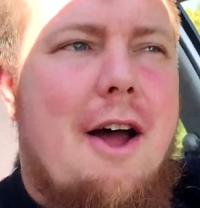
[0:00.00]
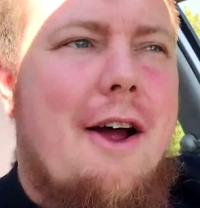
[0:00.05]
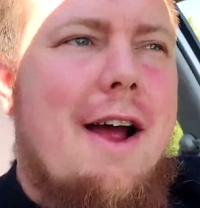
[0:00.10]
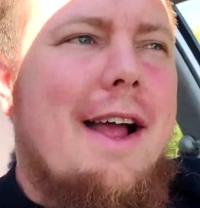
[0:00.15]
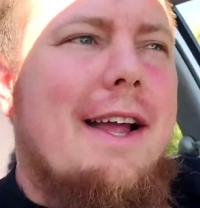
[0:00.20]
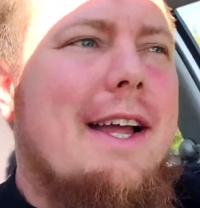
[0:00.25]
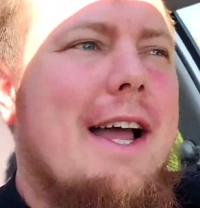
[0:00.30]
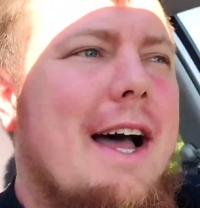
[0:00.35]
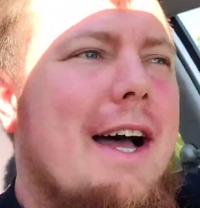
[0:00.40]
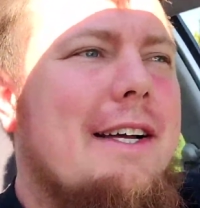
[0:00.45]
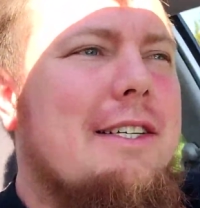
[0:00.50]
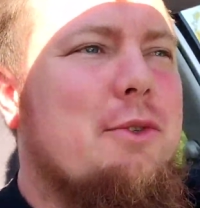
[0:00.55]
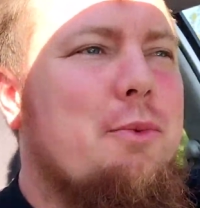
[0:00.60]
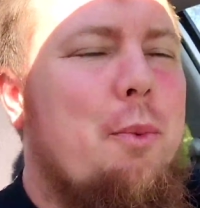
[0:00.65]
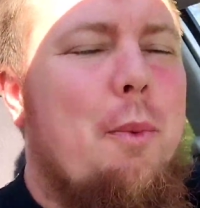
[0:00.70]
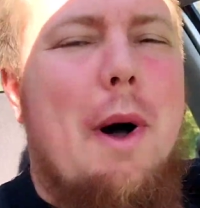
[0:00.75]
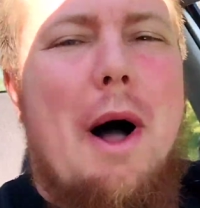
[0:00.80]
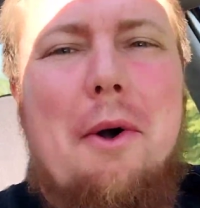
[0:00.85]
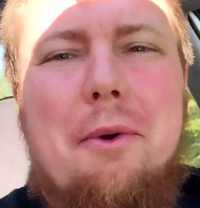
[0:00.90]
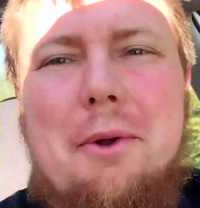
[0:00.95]
Alright guys,
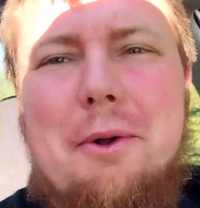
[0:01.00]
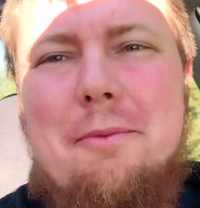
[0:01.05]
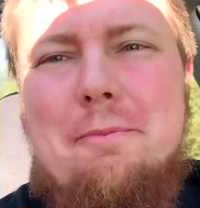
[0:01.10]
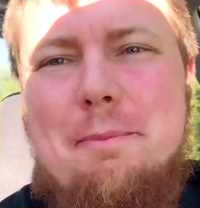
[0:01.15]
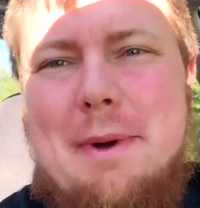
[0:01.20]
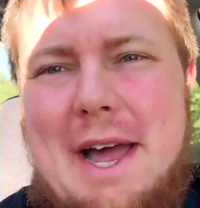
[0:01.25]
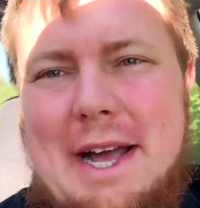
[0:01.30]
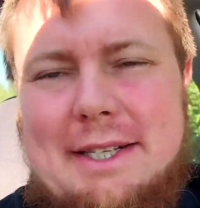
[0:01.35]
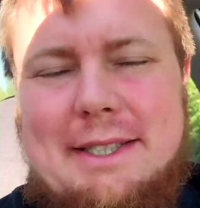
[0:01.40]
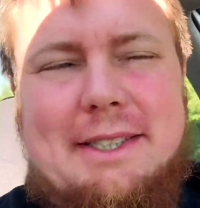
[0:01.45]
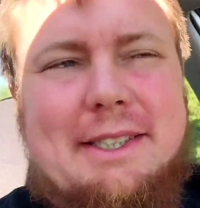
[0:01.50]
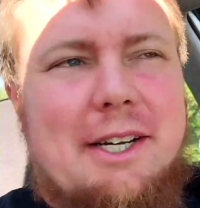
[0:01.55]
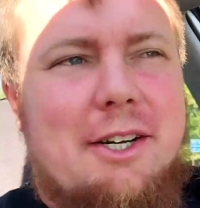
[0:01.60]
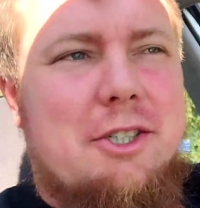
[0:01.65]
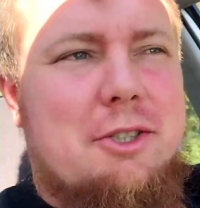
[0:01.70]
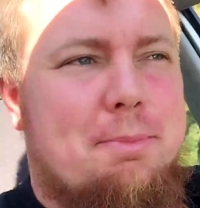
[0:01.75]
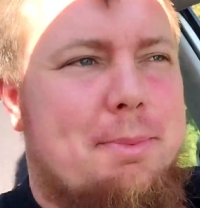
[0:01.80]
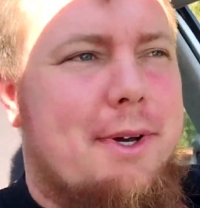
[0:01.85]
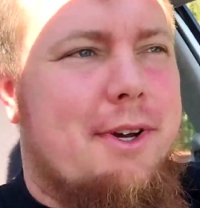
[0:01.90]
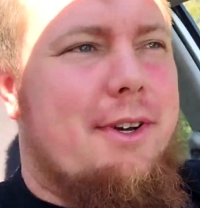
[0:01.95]
welcome back to
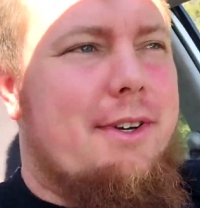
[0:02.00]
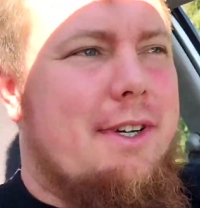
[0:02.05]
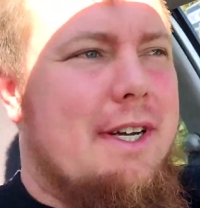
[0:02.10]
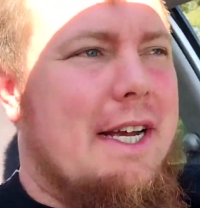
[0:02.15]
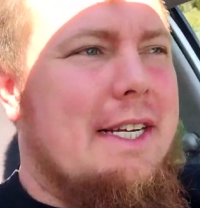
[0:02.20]
Yoast Built.